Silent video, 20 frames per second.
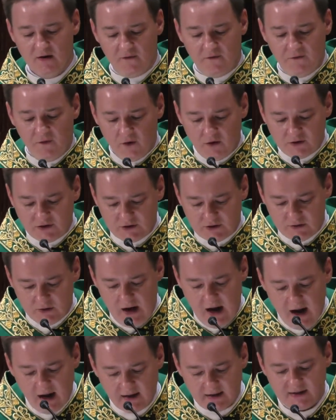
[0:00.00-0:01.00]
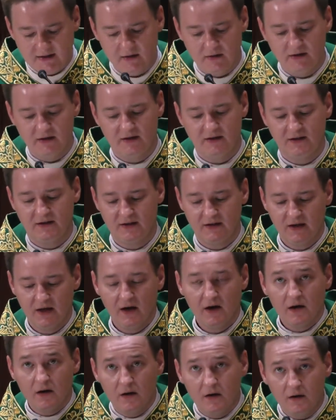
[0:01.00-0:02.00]
forced to isolate,
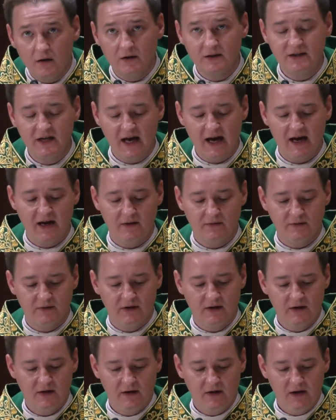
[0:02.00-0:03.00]
lock down,